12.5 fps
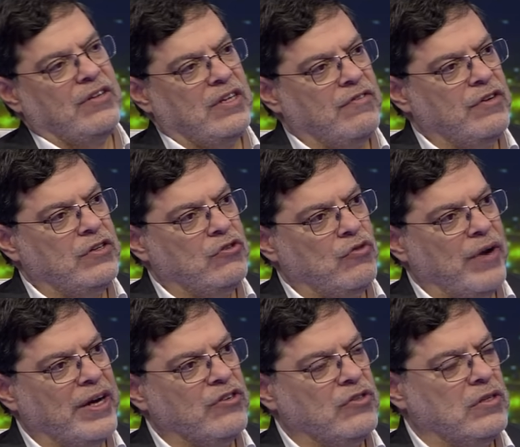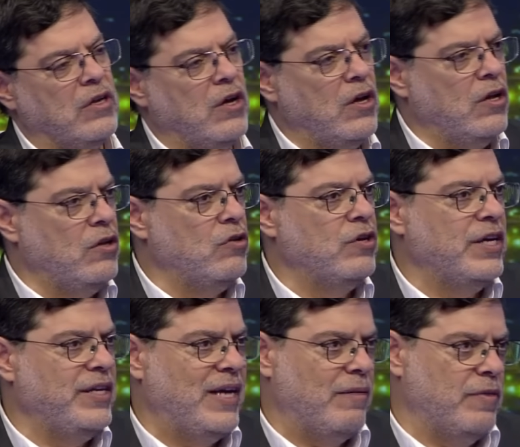different direction. Look at
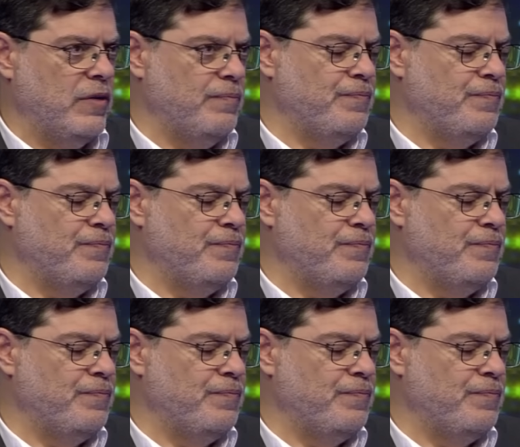Yemen.